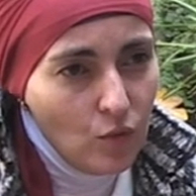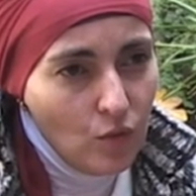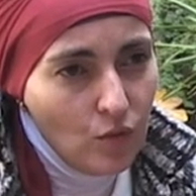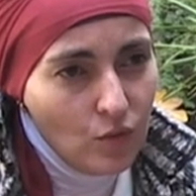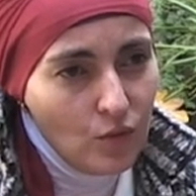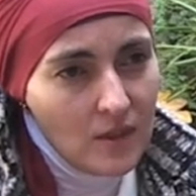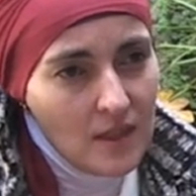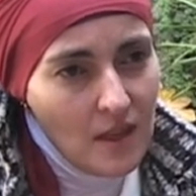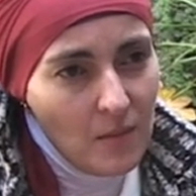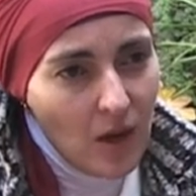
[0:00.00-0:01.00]
to, to
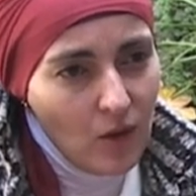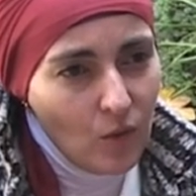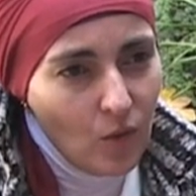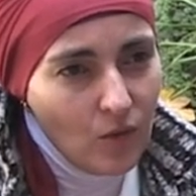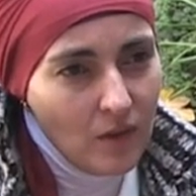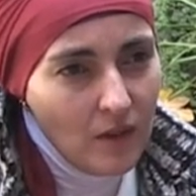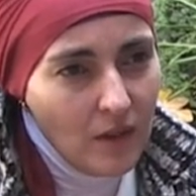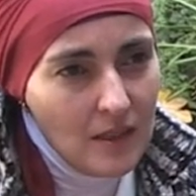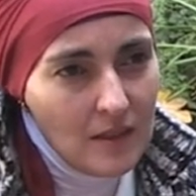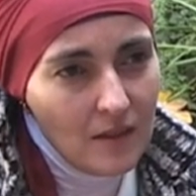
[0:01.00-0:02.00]
cinema, you know.
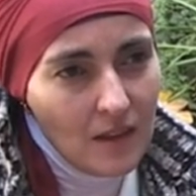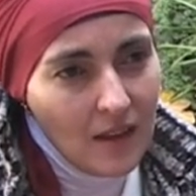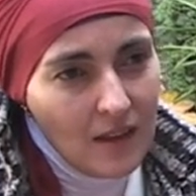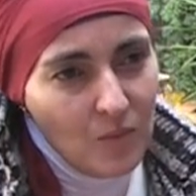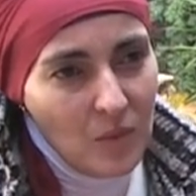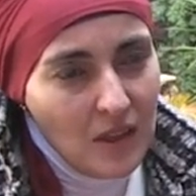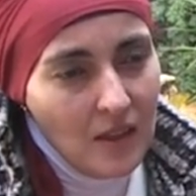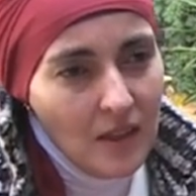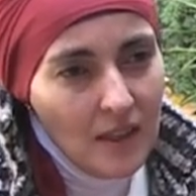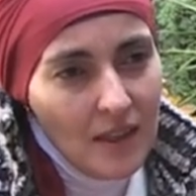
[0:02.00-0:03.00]
Is, can it
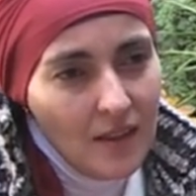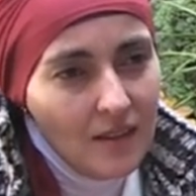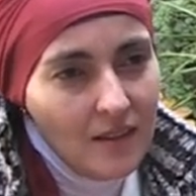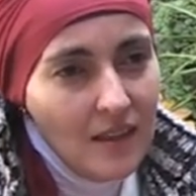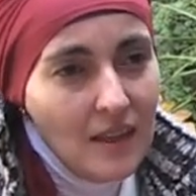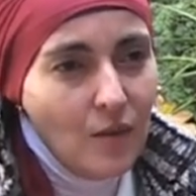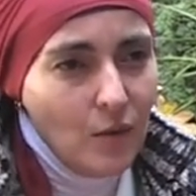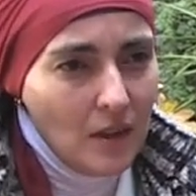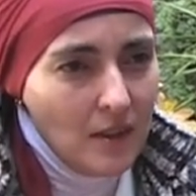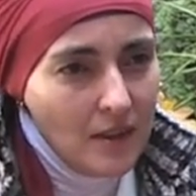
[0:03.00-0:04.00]
be uh,
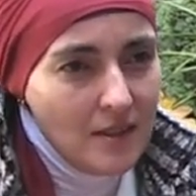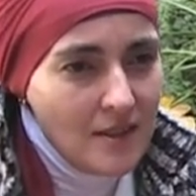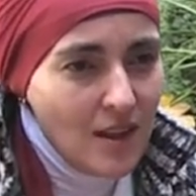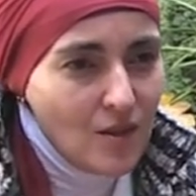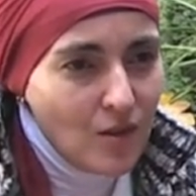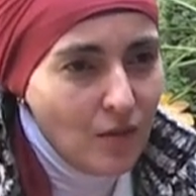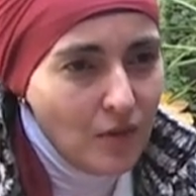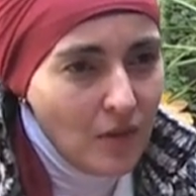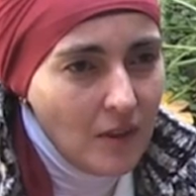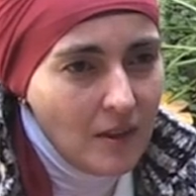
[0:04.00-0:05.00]
equal in sense
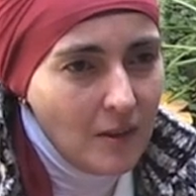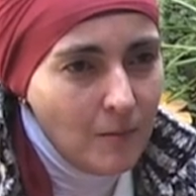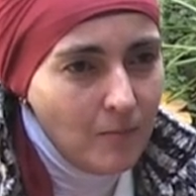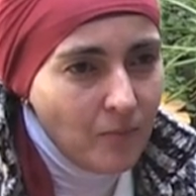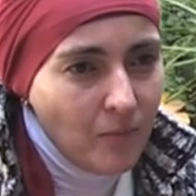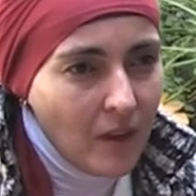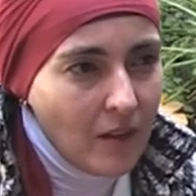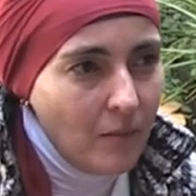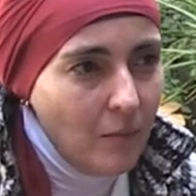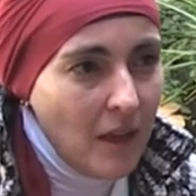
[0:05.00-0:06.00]
of um,
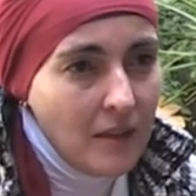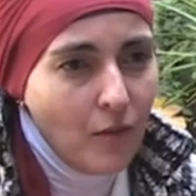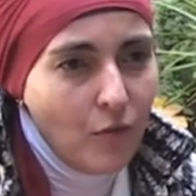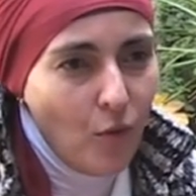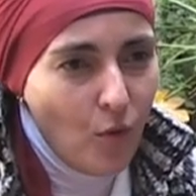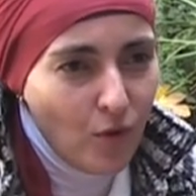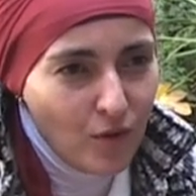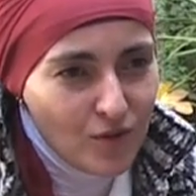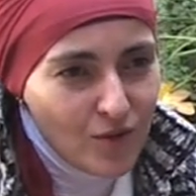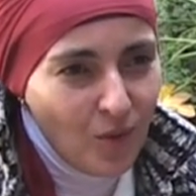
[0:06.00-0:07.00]

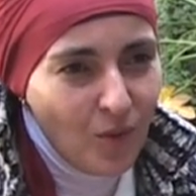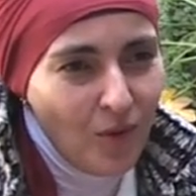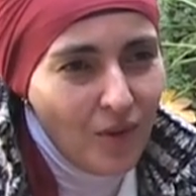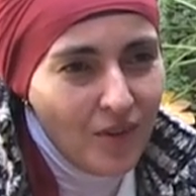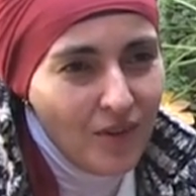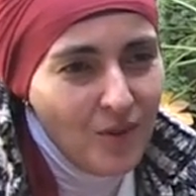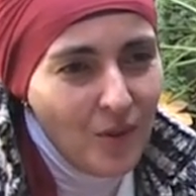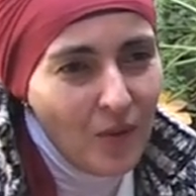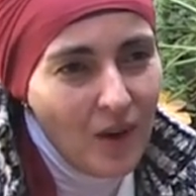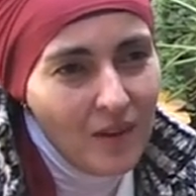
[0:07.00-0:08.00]
metaphors or, you
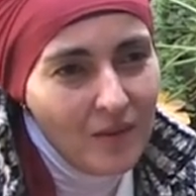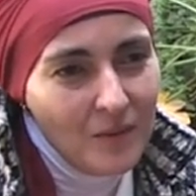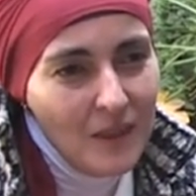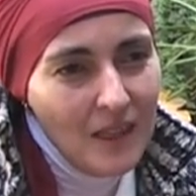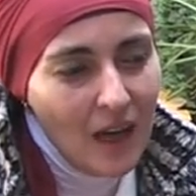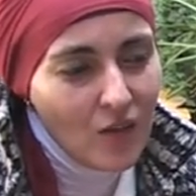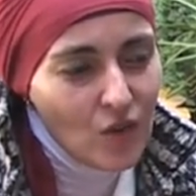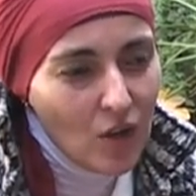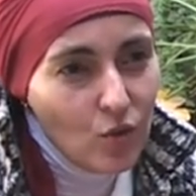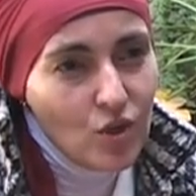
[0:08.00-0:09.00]
know, I've, I
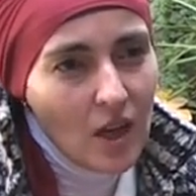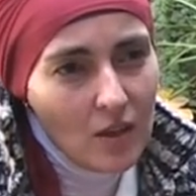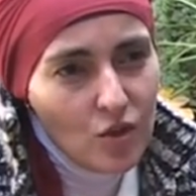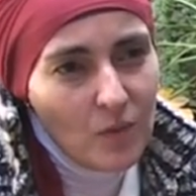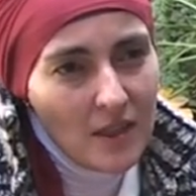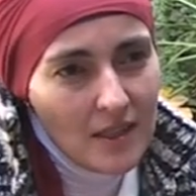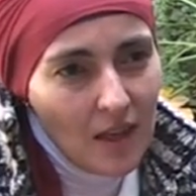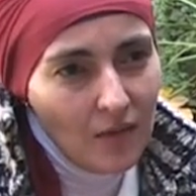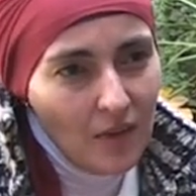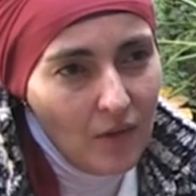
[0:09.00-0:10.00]
try to challenge
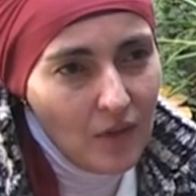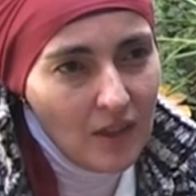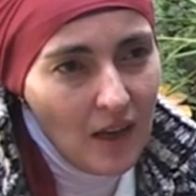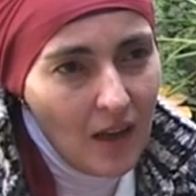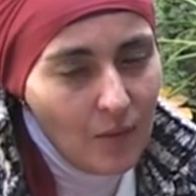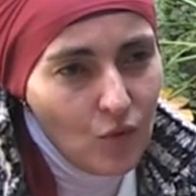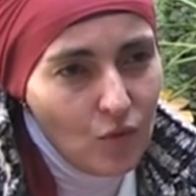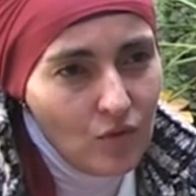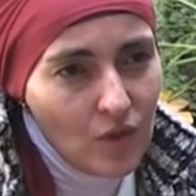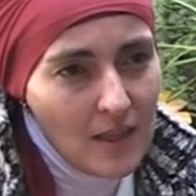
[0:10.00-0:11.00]
myself every time
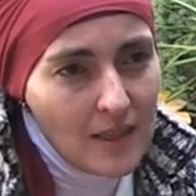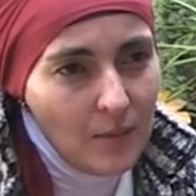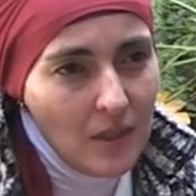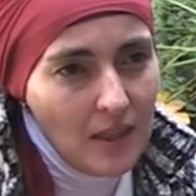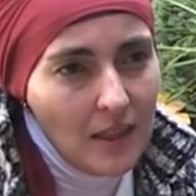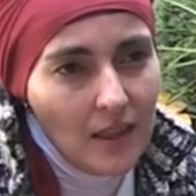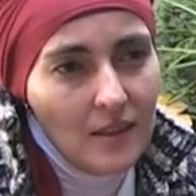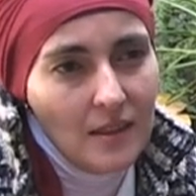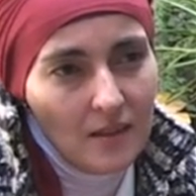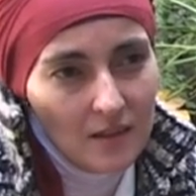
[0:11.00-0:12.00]
to try something that I
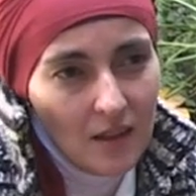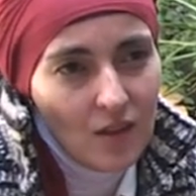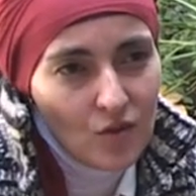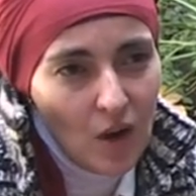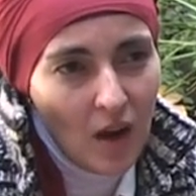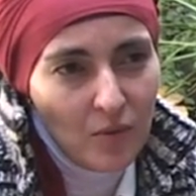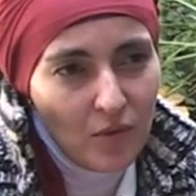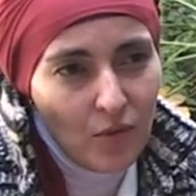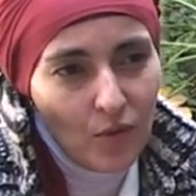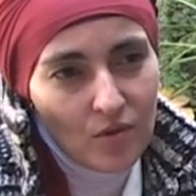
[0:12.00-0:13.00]
didn't try
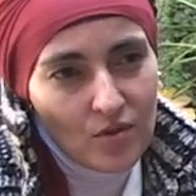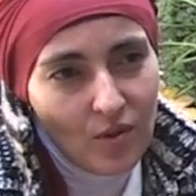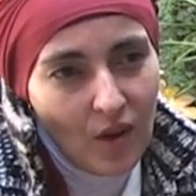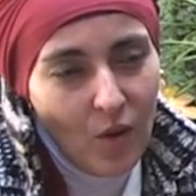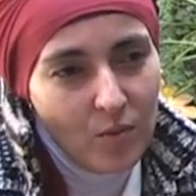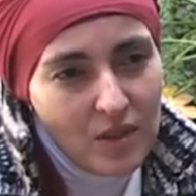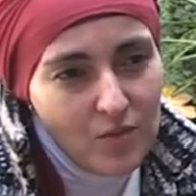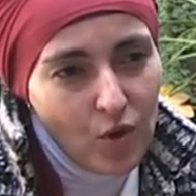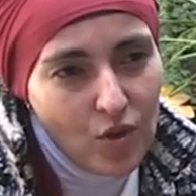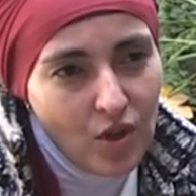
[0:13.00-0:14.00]
before. So I hope this
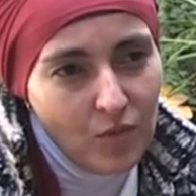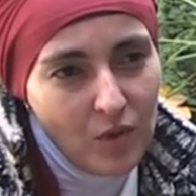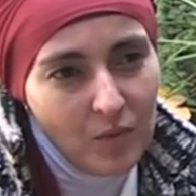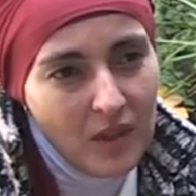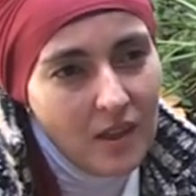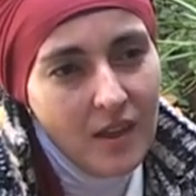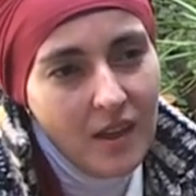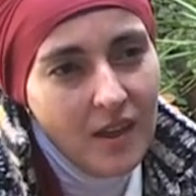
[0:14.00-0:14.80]
project will be